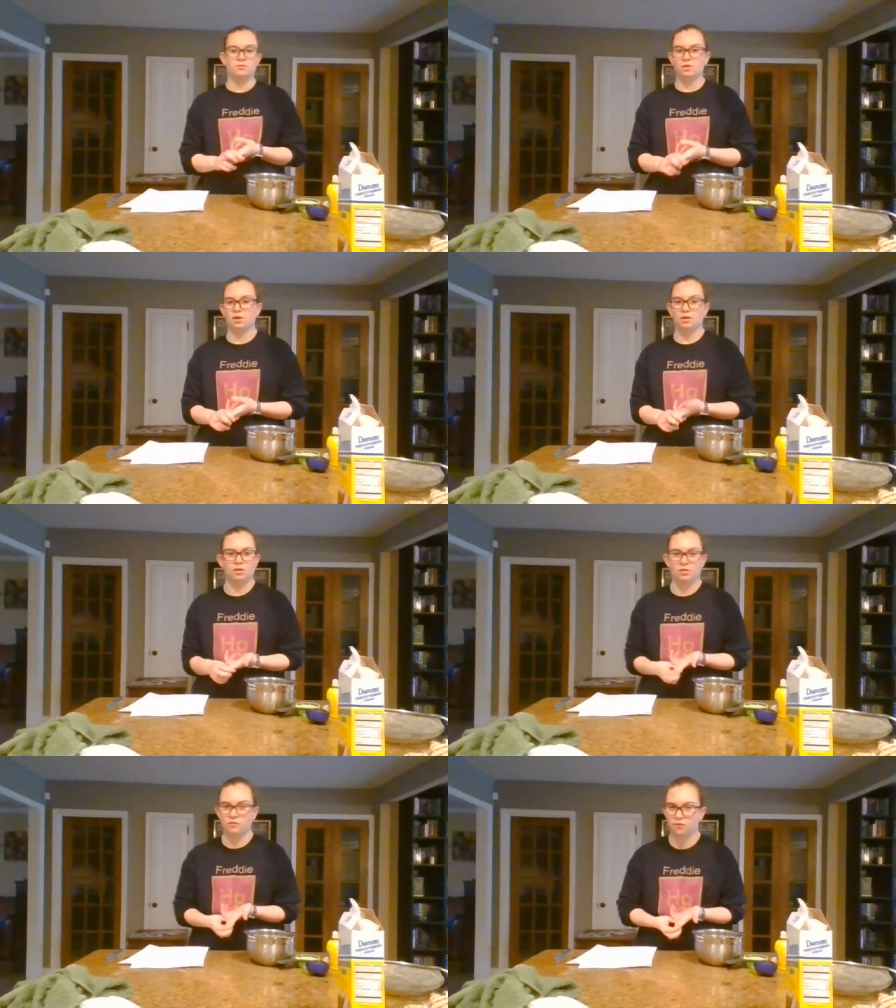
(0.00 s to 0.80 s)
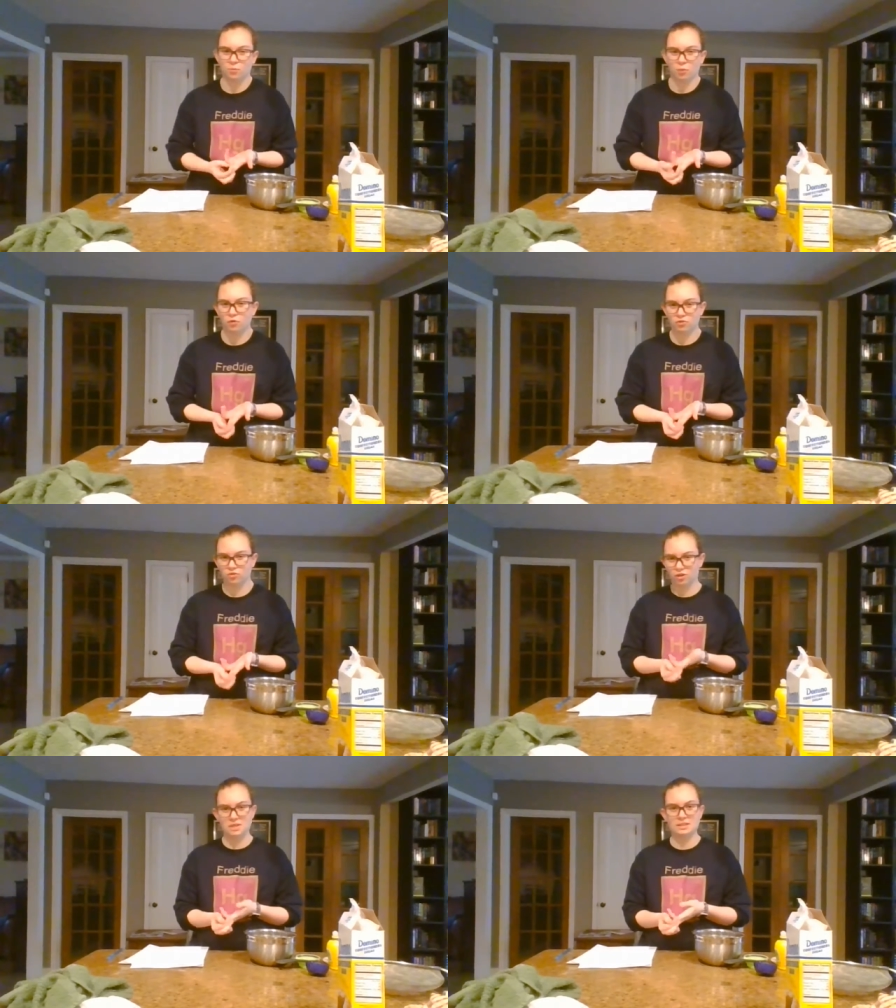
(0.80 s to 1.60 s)
from
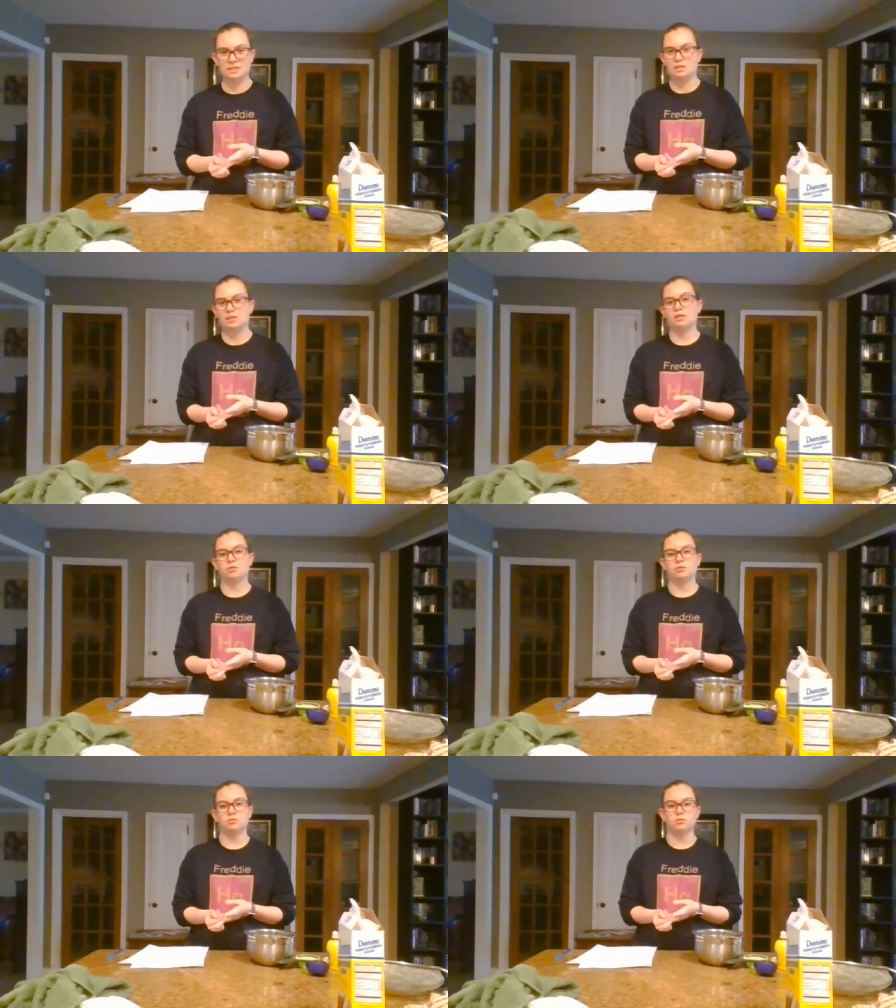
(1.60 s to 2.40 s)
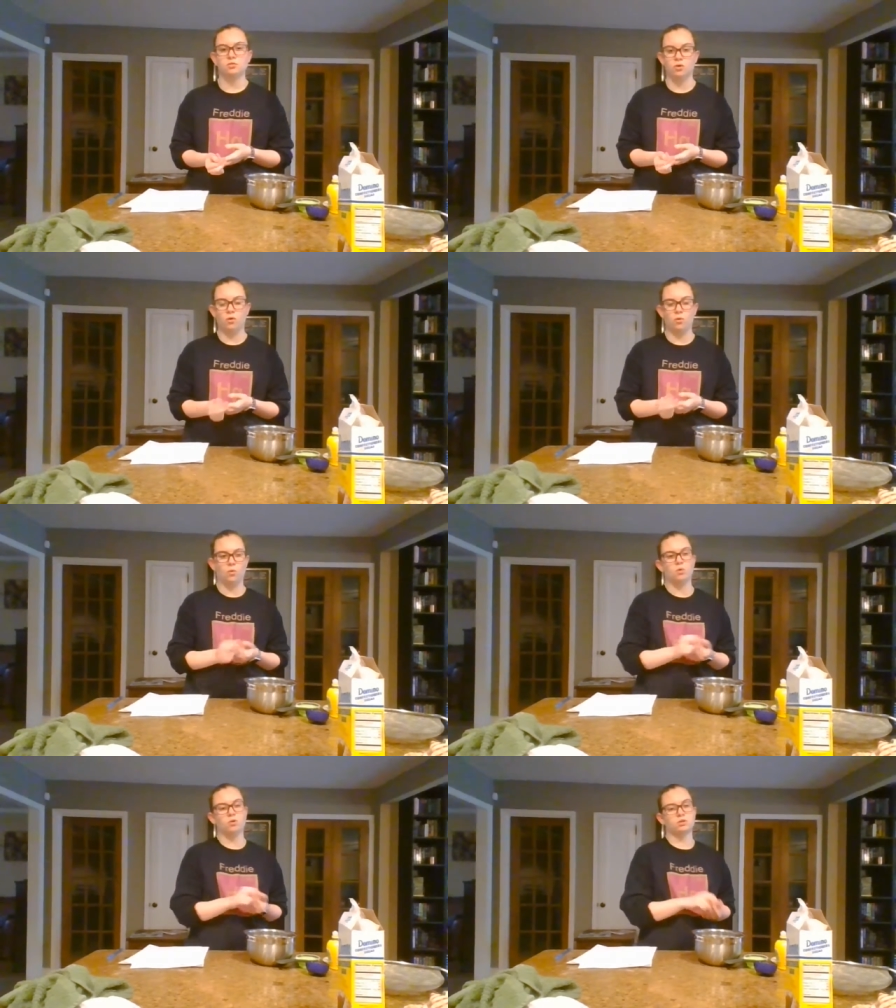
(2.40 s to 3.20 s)
overgrazing
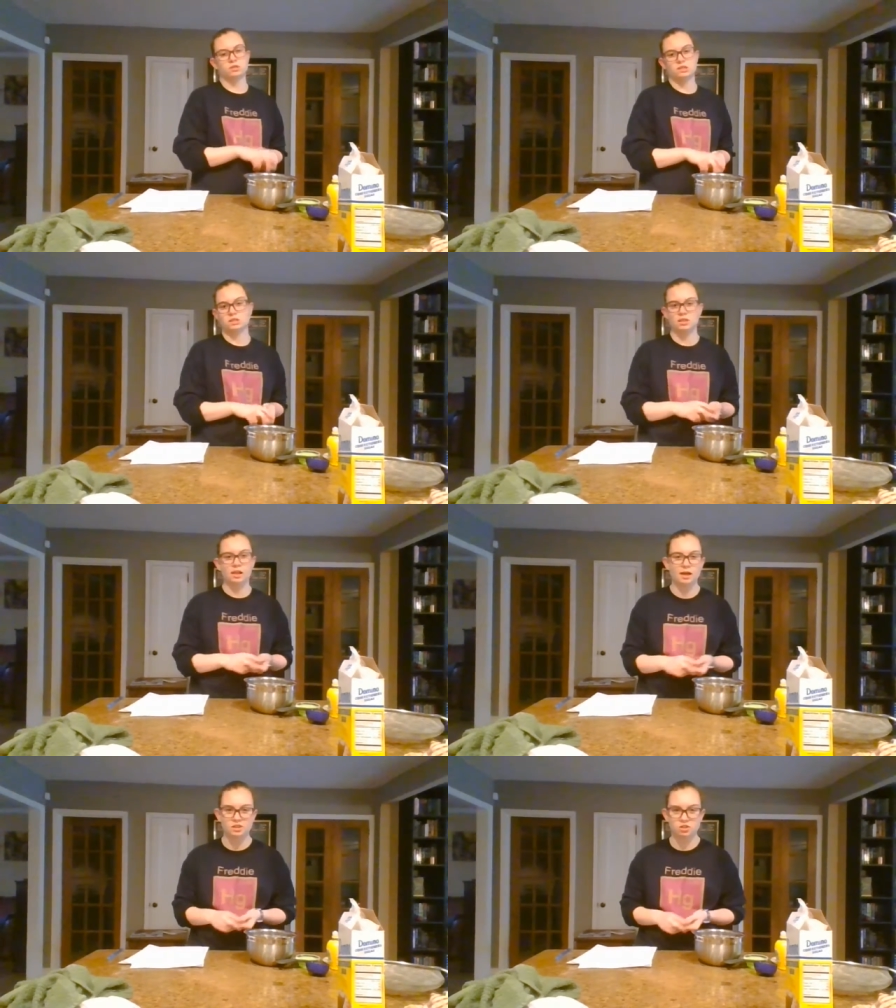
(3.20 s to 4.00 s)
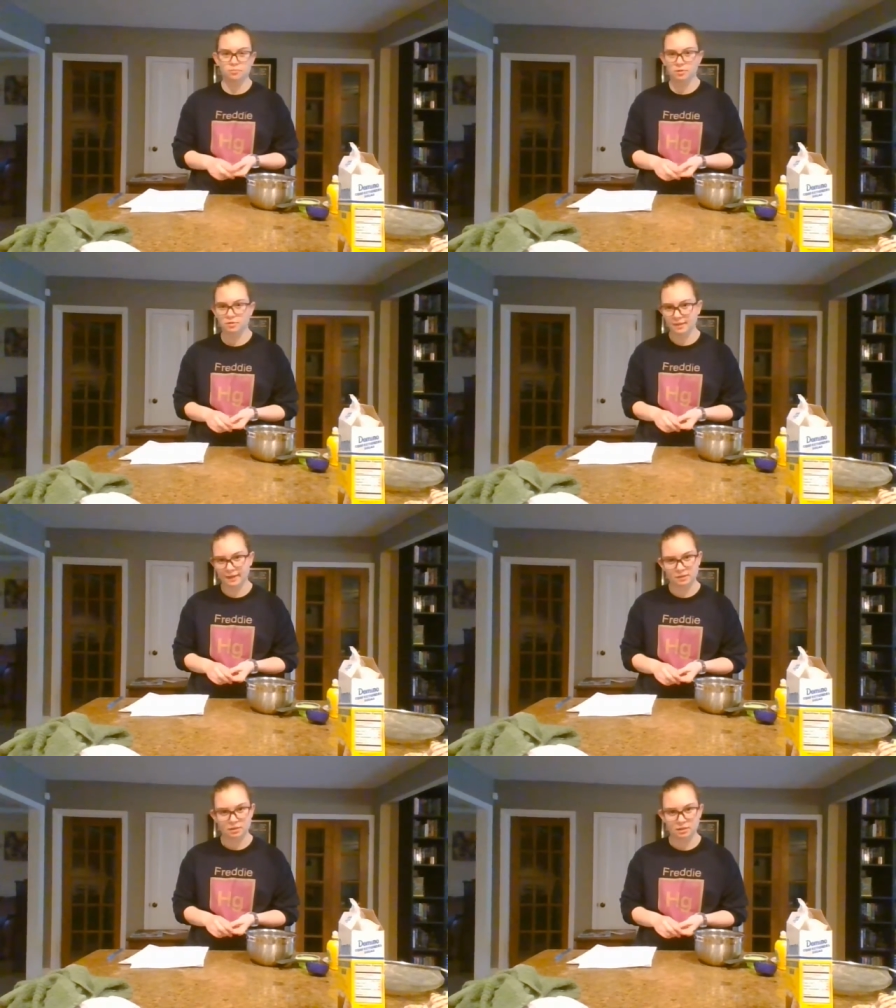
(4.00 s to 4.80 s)
or slash and burn
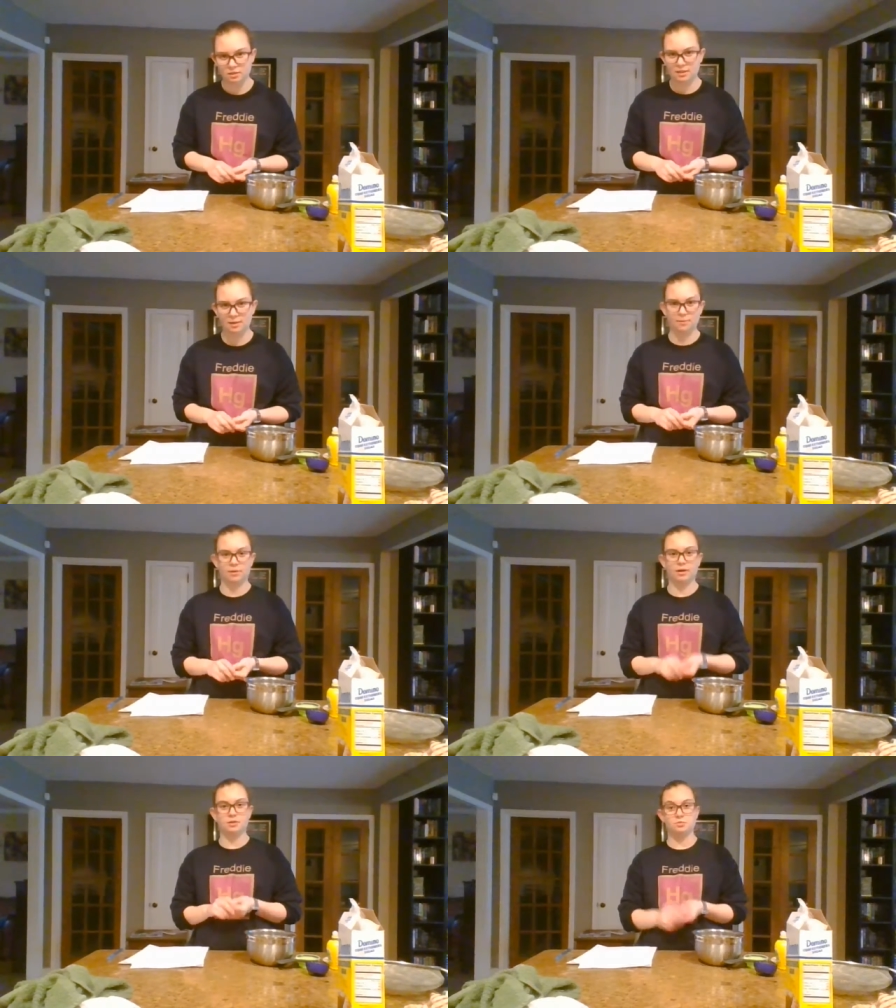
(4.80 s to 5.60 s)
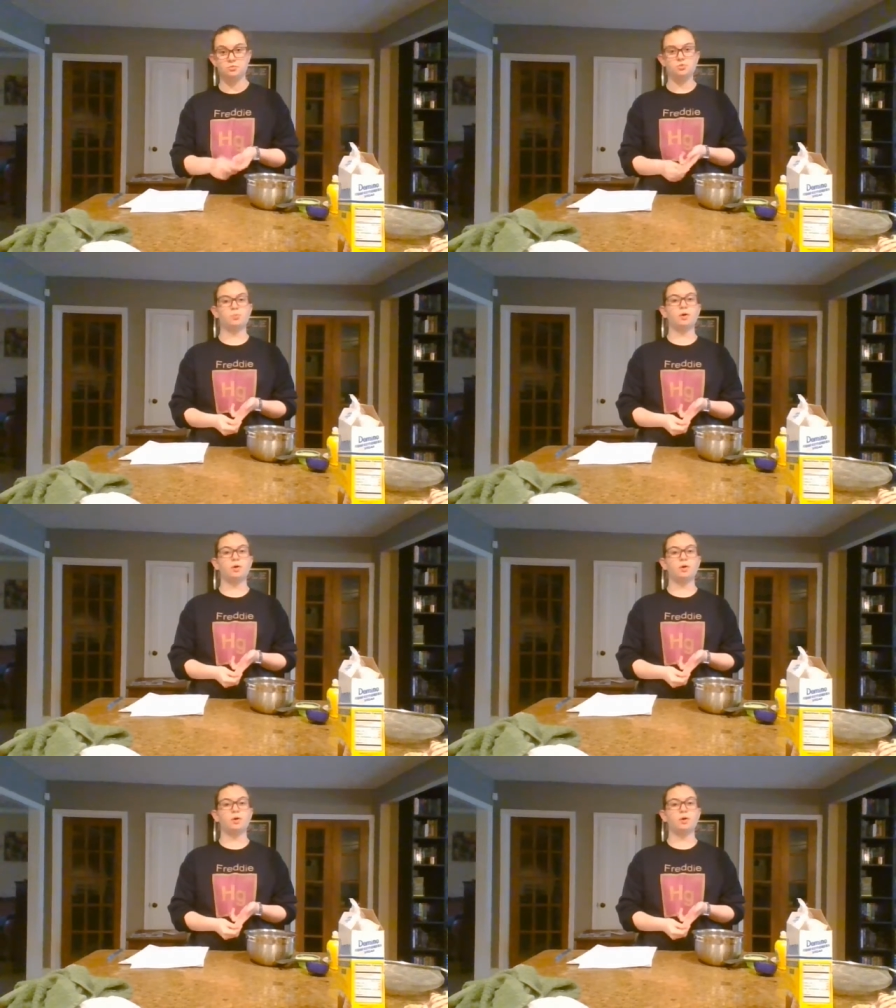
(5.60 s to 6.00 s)
techniques that were not used